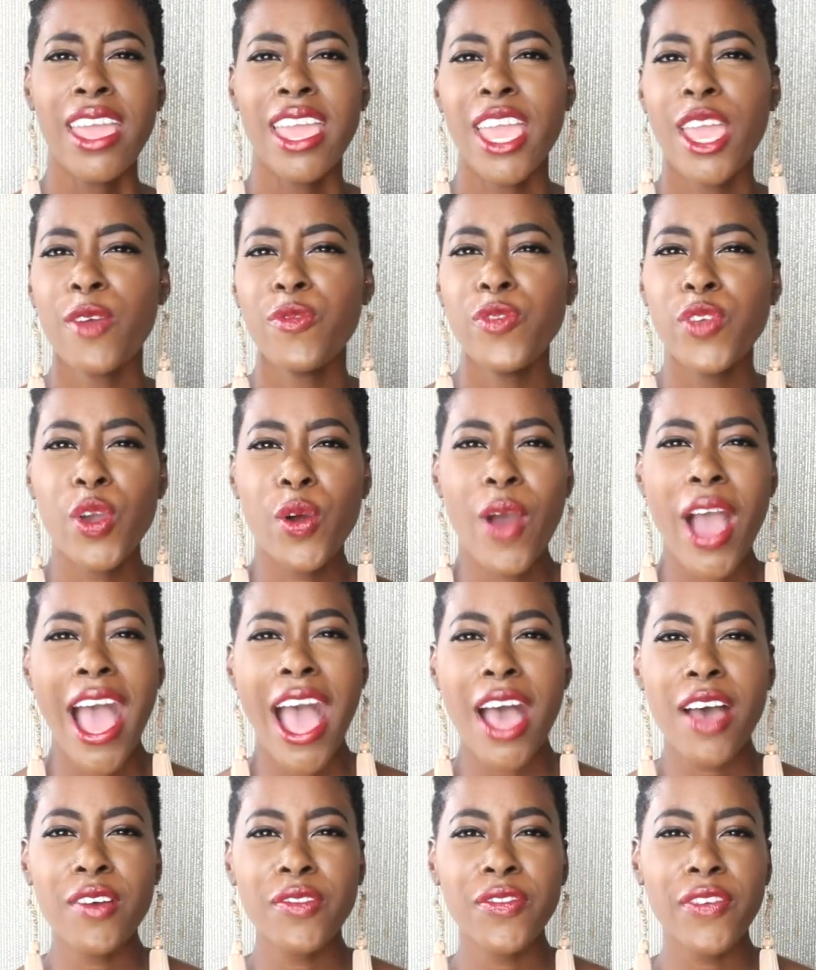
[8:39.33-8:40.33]
If you
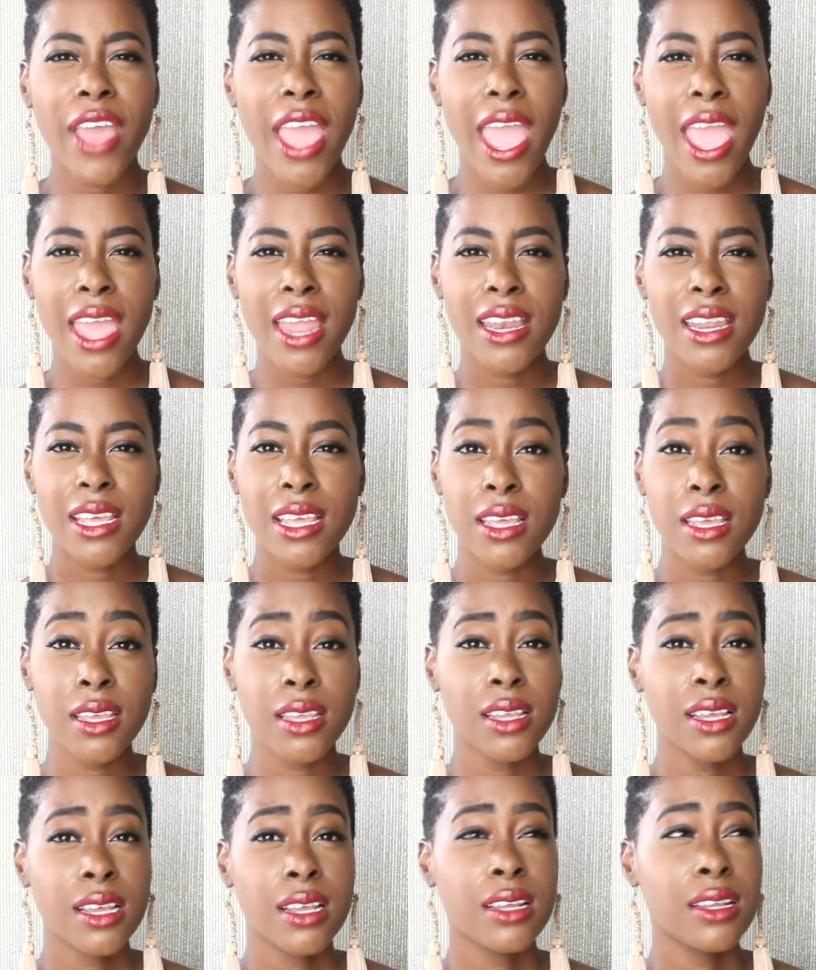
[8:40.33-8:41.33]
have
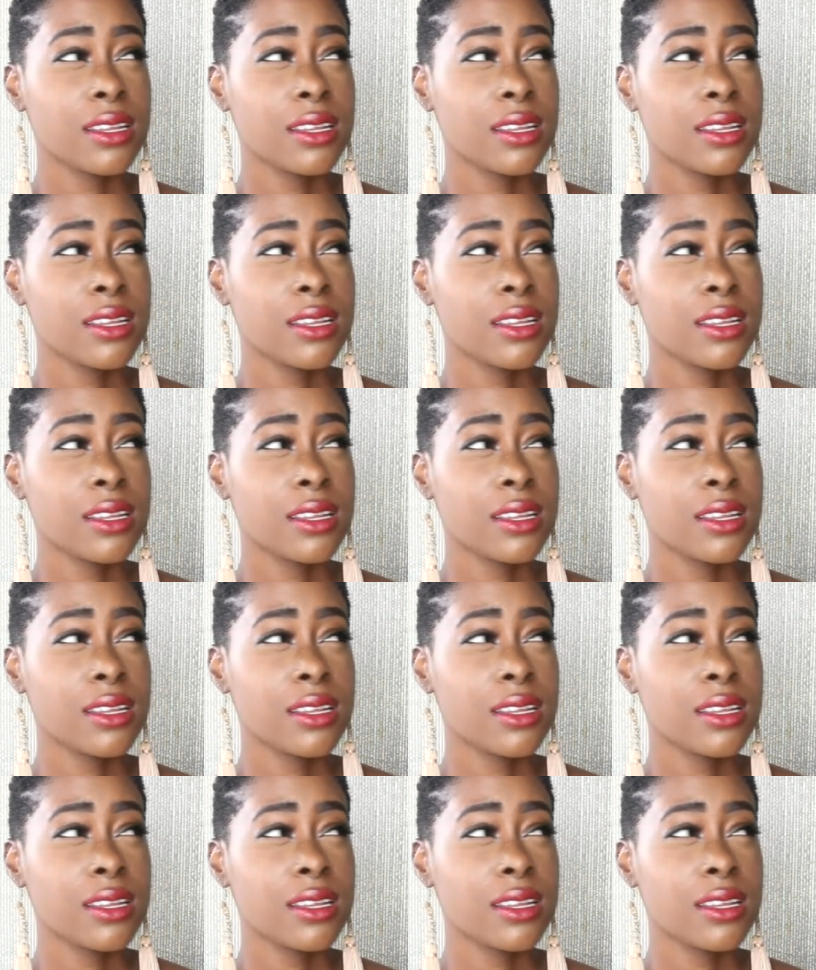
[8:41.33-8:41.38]
any